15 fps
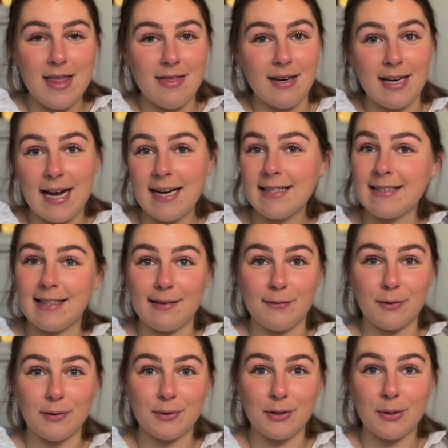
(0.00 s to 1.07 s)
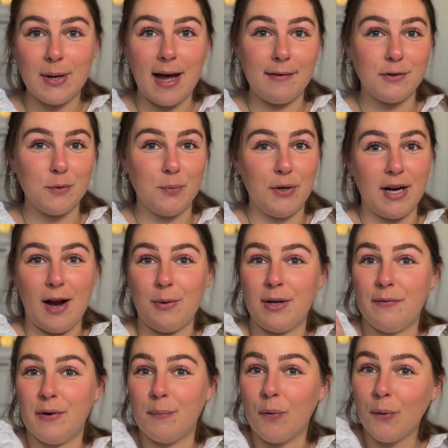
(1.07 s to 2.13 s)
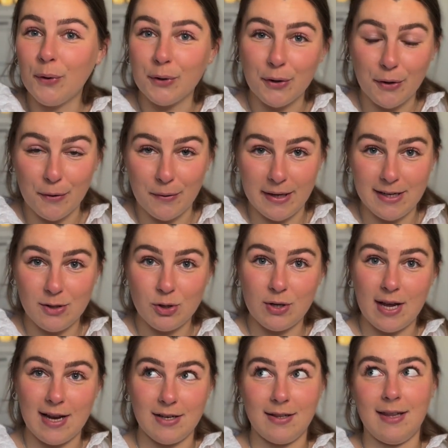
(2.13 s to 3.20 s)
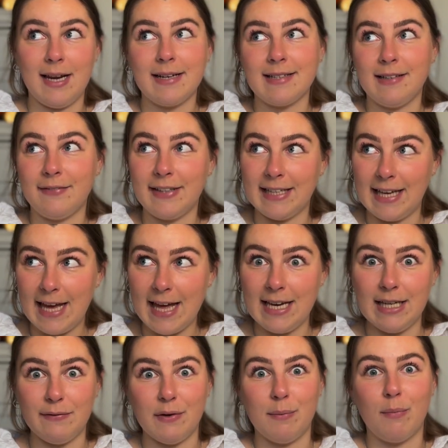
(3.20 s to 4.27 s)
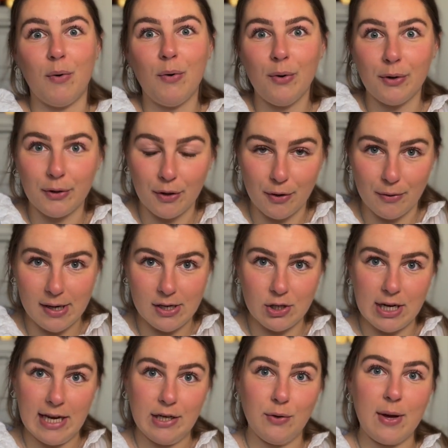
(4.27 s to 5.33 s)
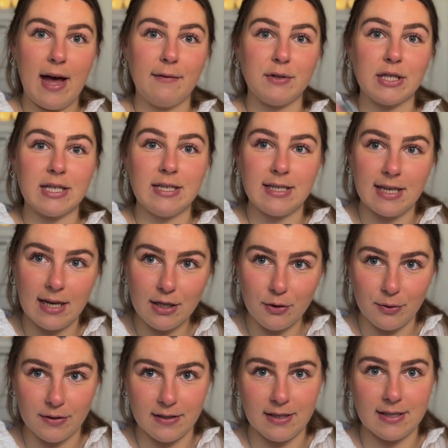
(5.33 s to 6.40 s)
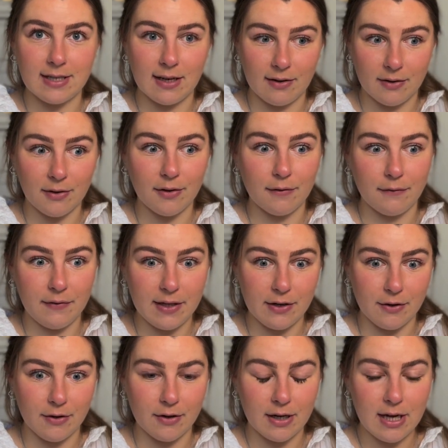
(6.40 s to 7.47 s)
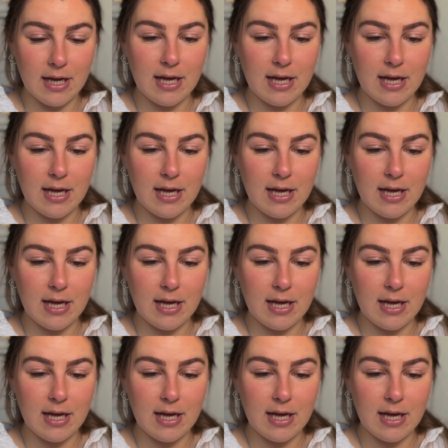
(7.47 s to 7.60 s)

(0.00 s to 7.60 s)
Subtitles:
The next level, you have to bring out even more courage, and the next level again, even more courage, and you have to continuously tell the fear